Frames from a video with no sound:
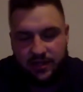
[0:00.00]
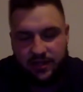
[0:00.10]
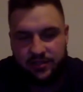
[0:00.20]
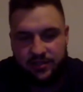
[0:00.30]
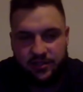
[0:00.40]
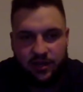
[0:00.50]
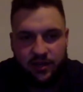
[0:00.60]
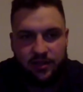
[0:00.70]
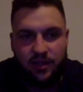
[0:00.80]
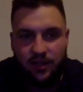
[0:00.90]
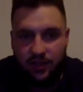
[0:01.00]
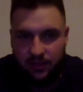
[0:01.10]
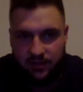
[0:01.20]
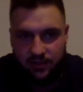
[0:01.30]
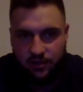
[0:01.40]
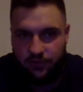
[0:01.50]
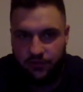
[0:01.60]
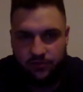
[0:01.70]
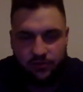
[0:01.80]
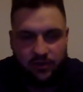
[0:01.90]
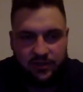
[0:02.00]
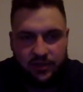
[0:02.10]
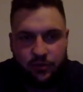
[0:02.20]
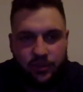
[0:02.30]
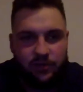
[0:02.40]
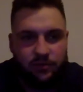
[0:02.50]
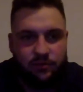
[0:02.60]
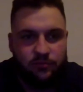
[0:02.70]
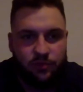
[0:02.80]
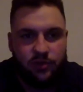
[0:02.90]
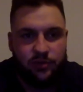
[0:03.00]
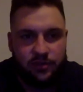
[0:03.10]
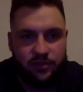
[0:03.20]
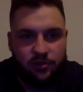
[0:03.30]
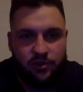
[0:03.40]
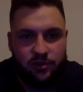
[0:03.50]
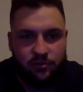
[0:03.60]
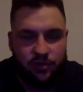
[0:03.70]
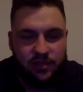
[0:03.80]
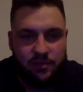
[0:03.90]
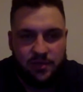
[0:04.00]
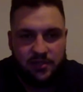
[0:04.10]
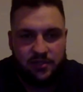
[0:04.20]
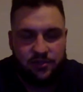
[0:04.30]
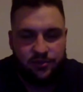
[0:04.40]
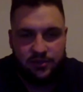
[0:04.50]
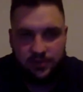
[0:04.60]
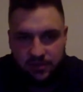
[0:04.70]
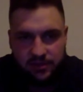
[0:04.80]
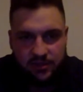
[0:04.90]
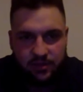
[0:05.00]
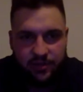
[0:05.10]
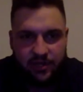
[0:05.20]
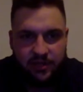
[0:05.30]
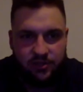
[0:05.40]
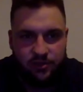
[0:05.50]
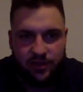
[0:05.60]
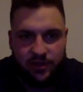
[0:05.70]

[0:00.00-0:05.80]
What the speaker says: And I just thought, you know, if those are things I really, really want to do and I'm really committed to, this is something I got to do.